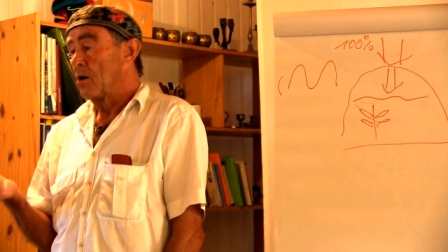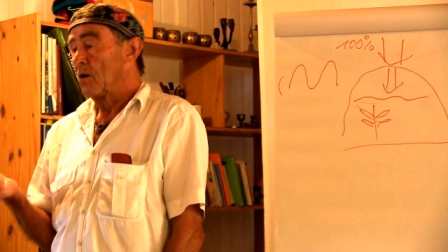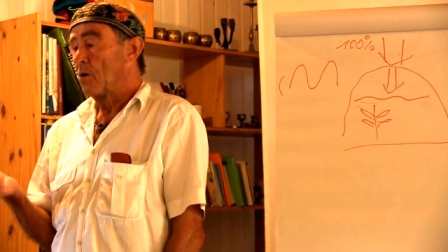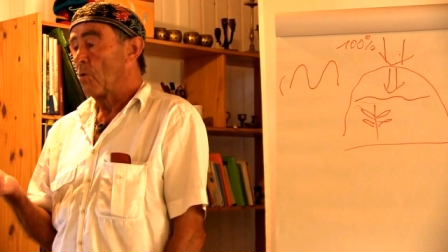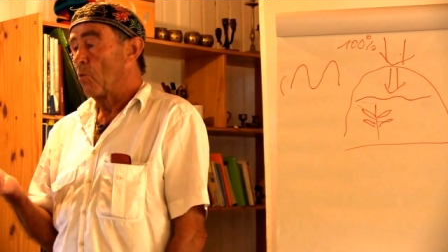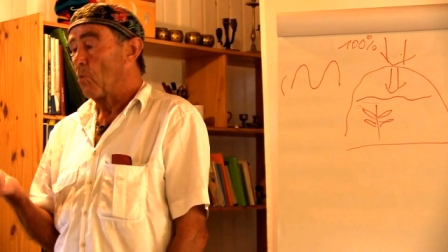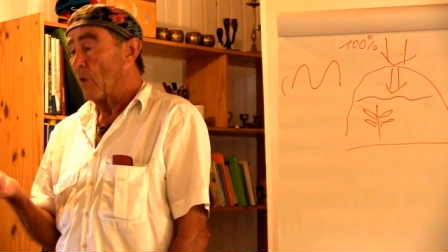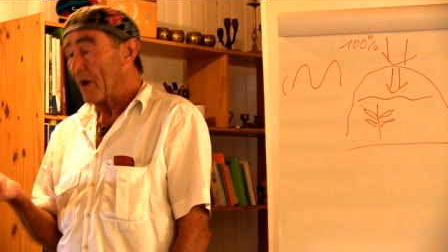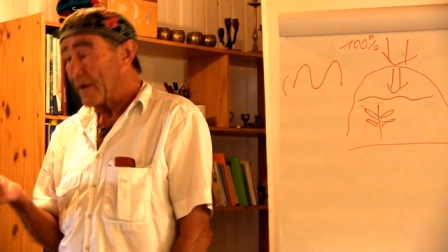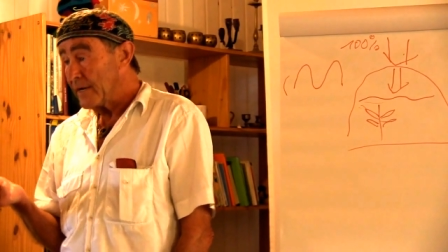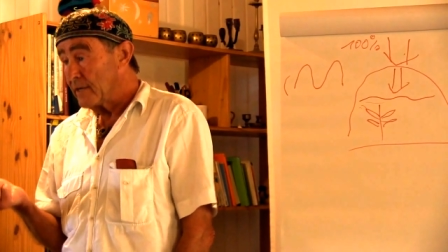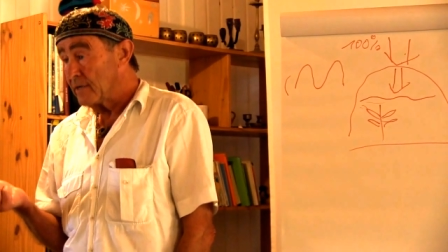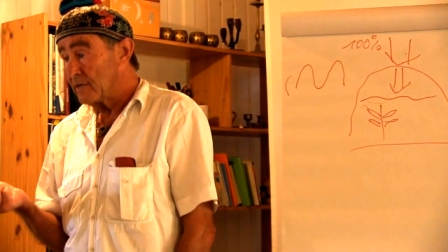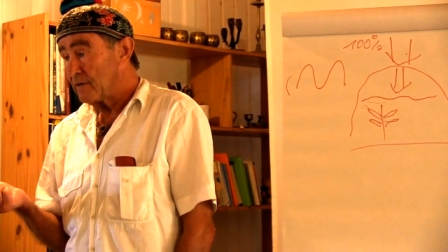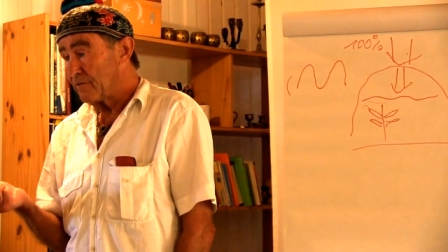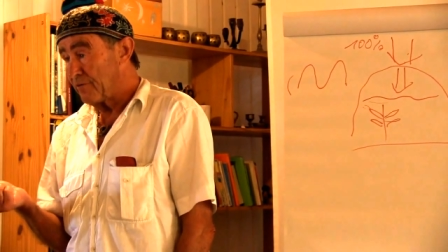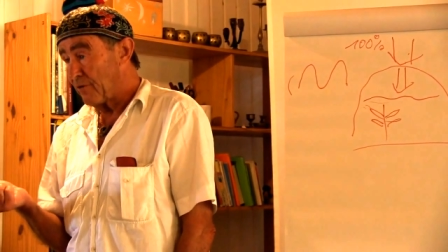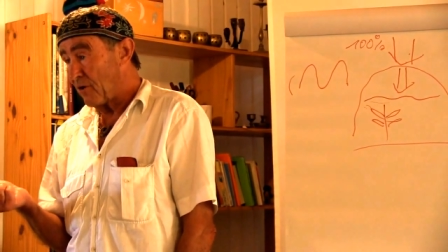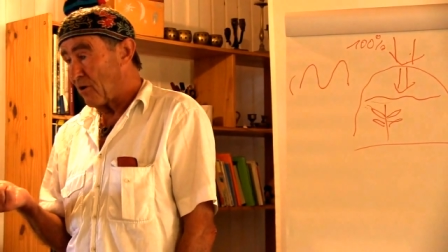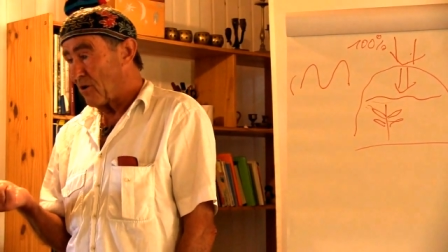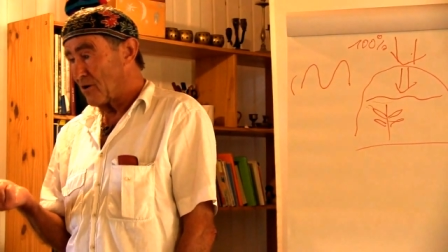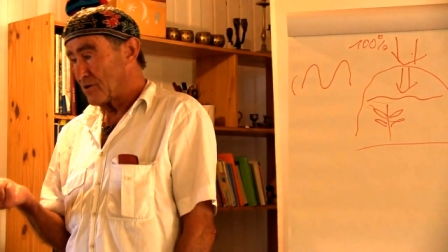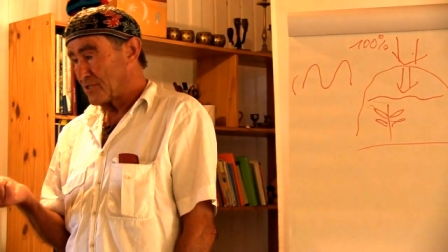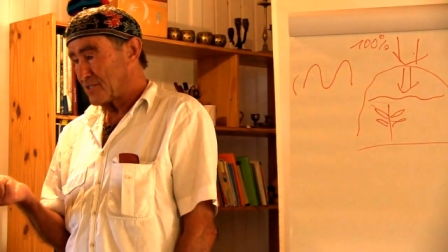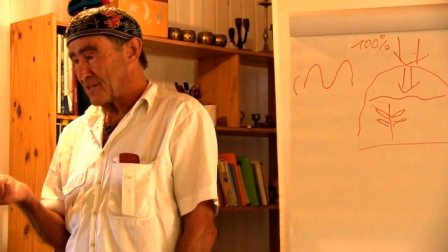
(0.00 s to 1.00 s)
wind
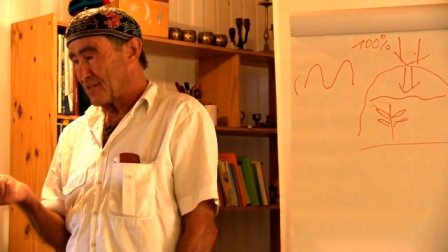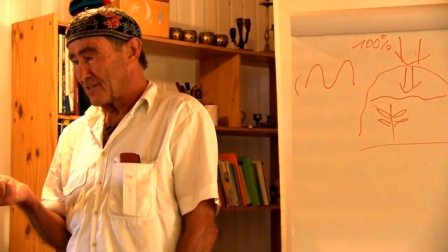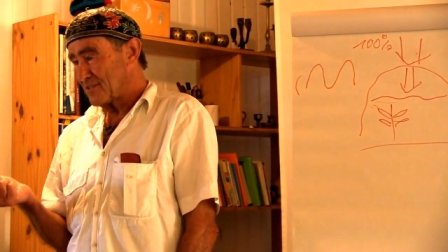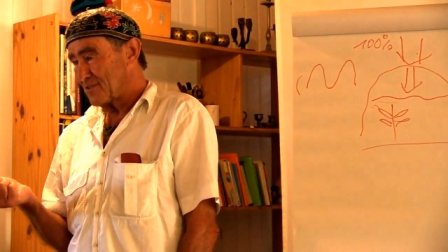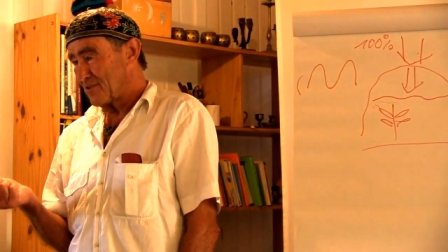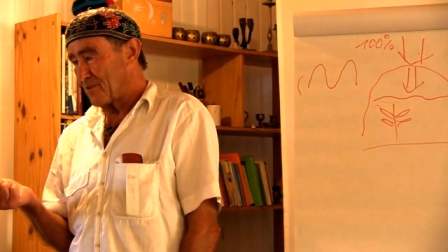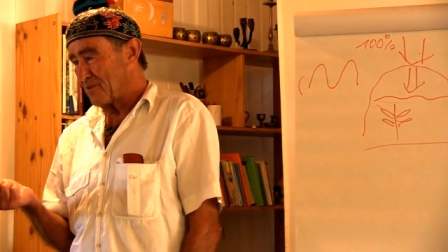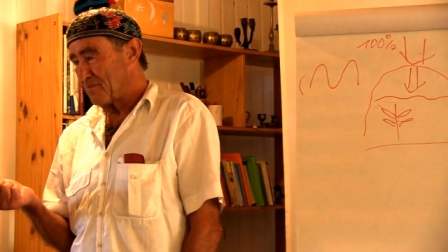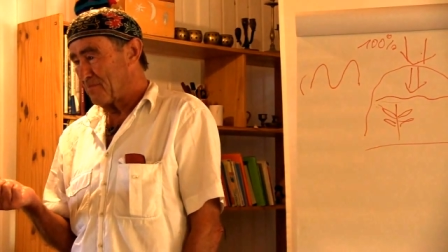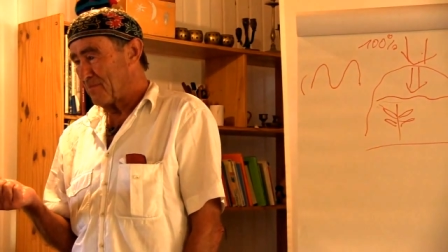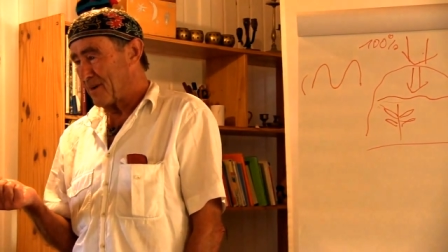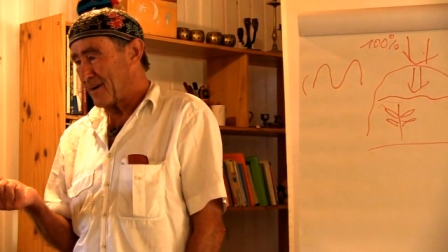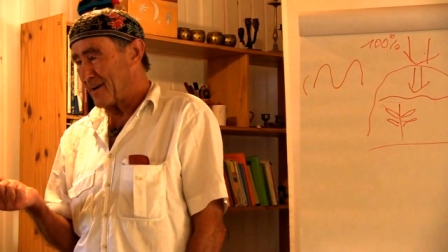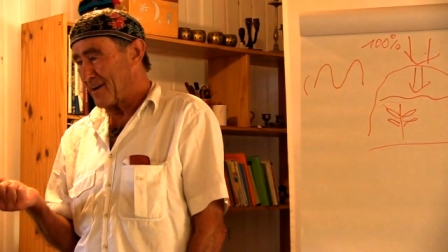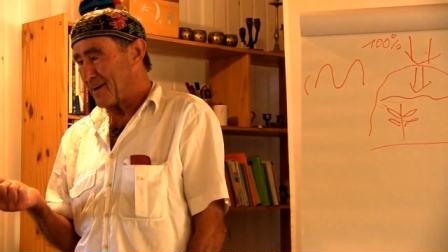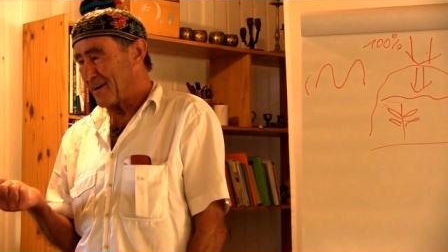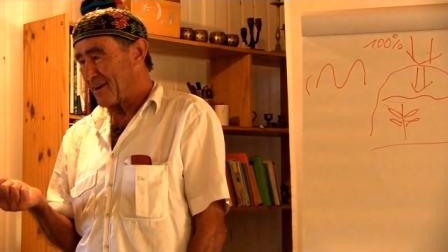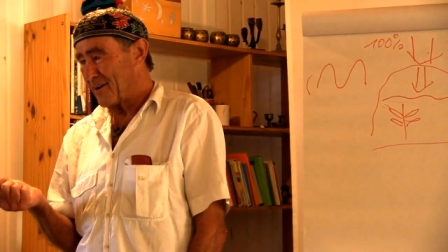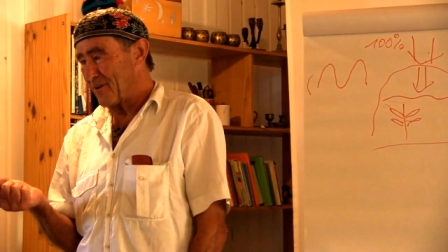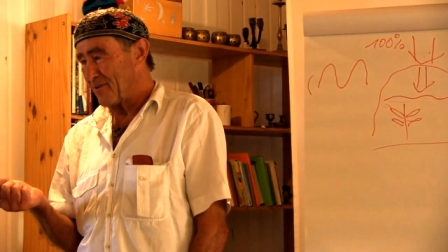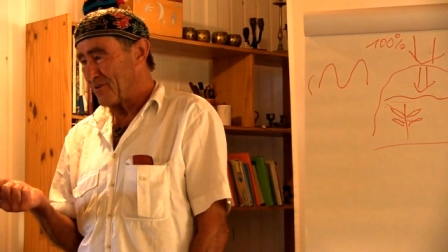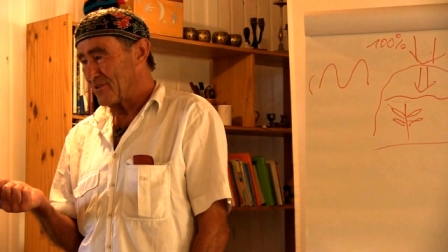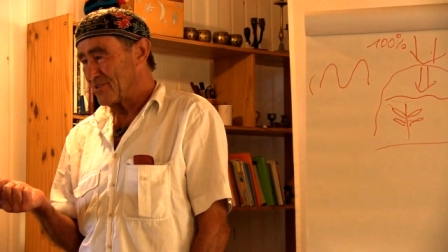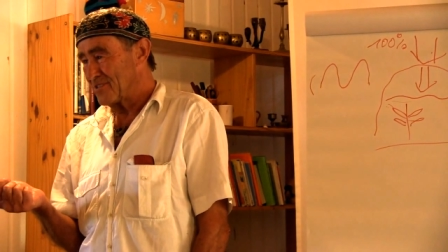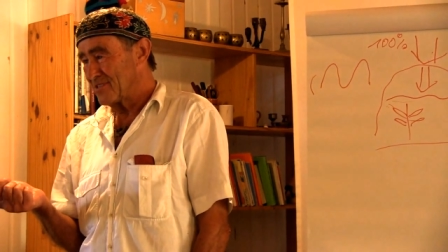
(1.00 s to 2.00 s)
forces on my
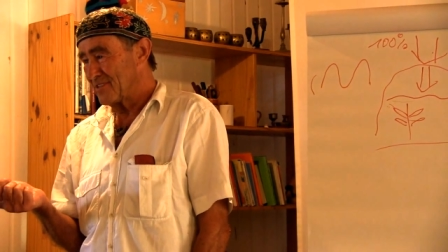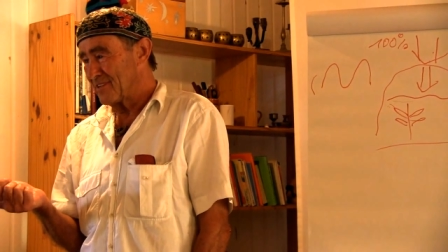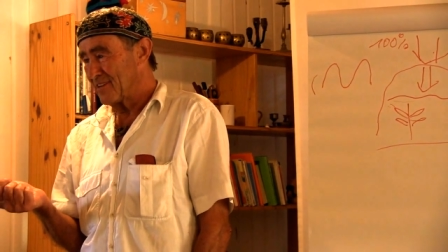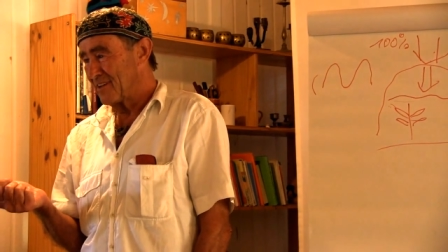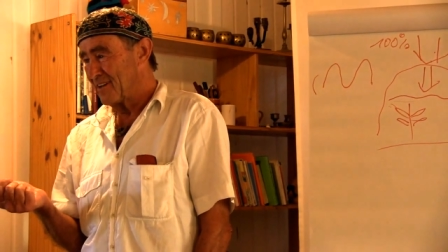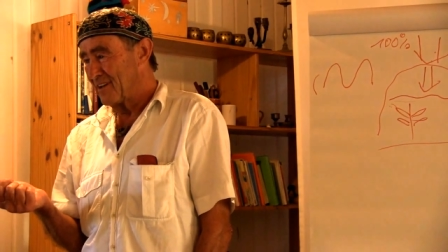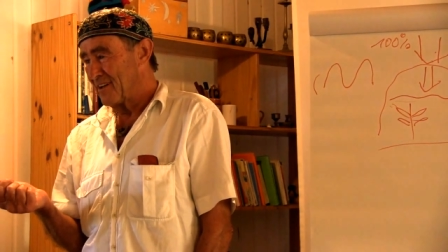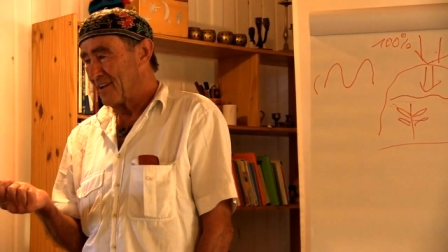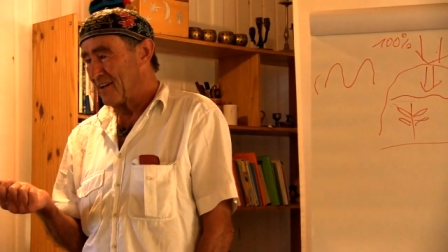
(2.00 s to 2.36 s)
house,